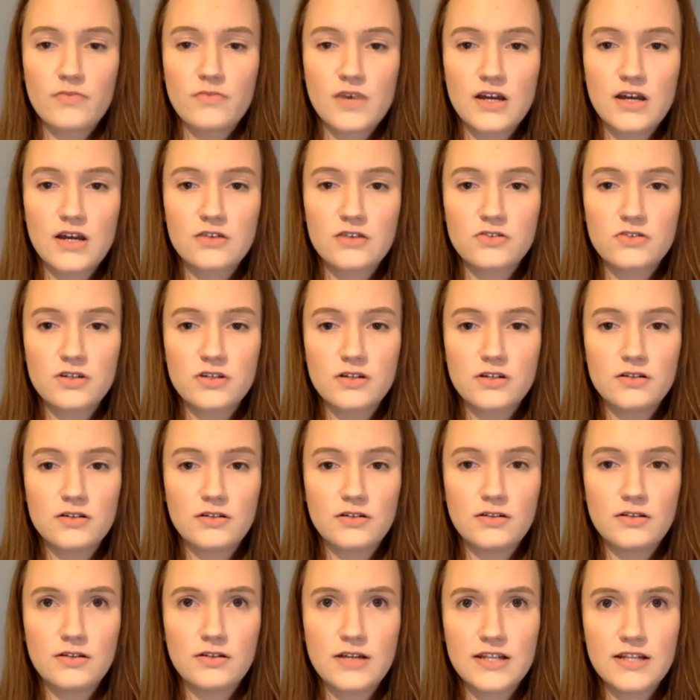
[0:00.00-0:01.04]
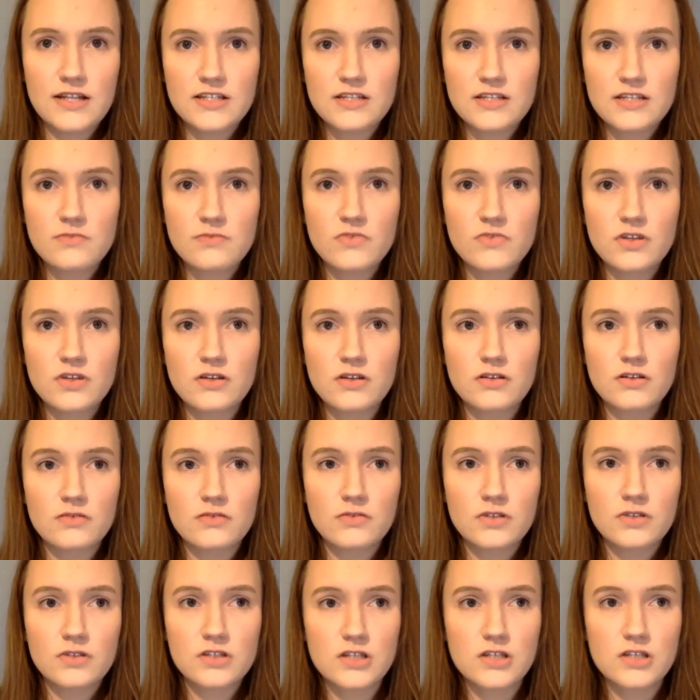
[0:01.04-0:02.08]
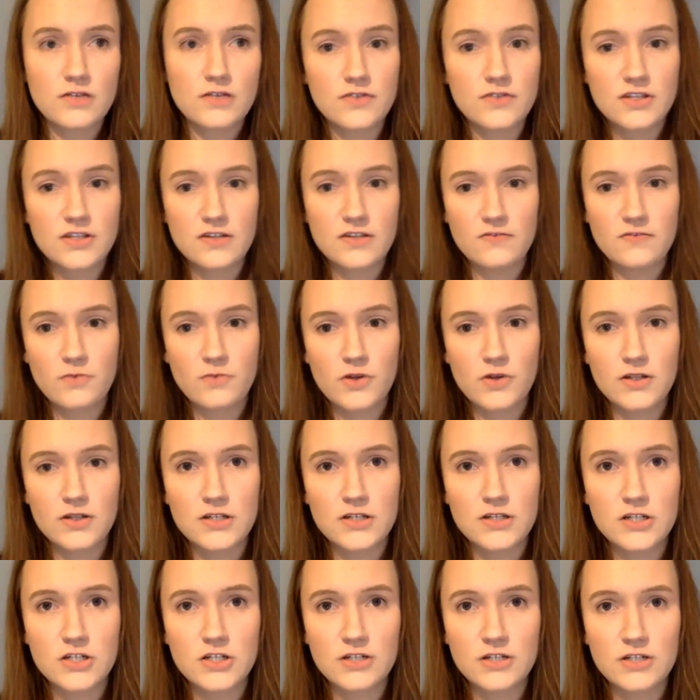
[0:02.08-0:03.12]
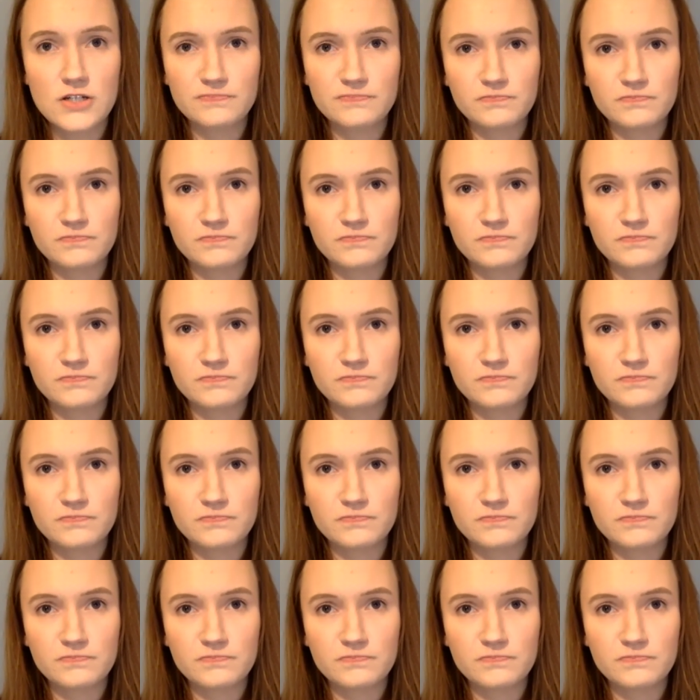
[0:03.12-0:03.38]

Andrea Ledlie, the Conservative politician,